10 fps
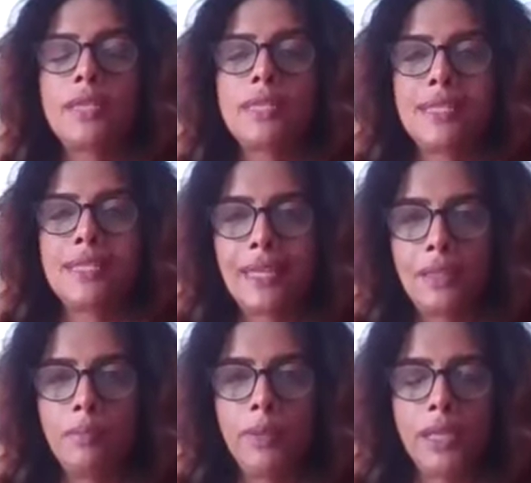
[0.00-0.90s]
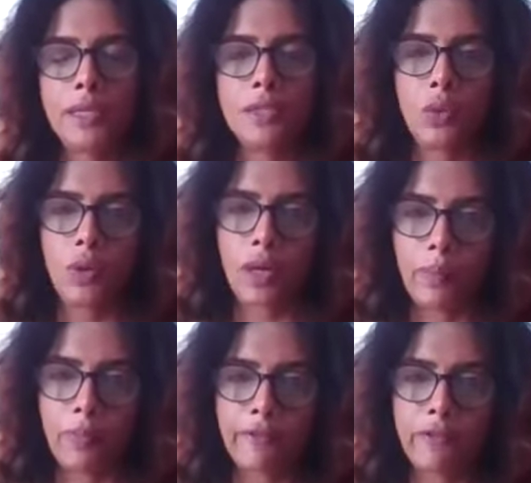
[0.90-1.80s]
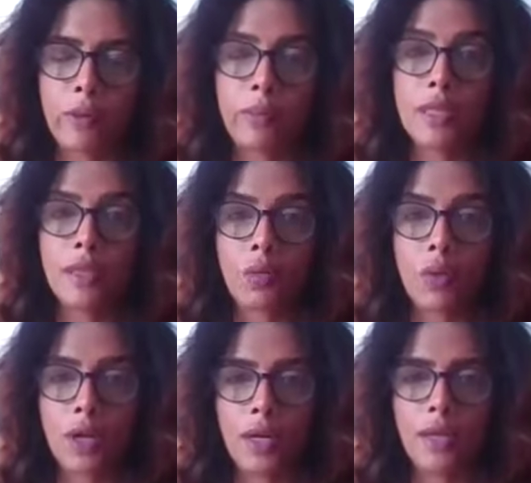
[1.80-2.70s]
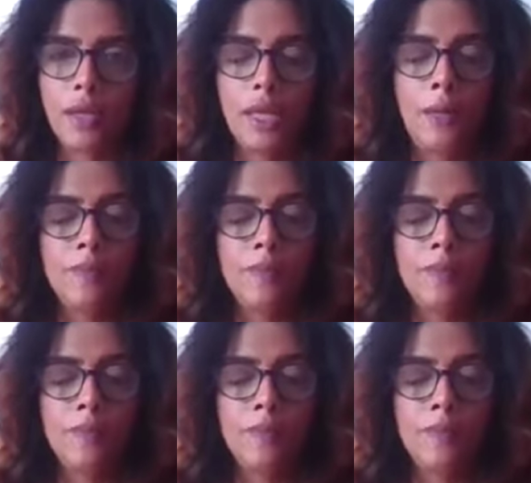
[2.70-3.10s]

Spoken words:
and the single biggest low-carb platform in the world.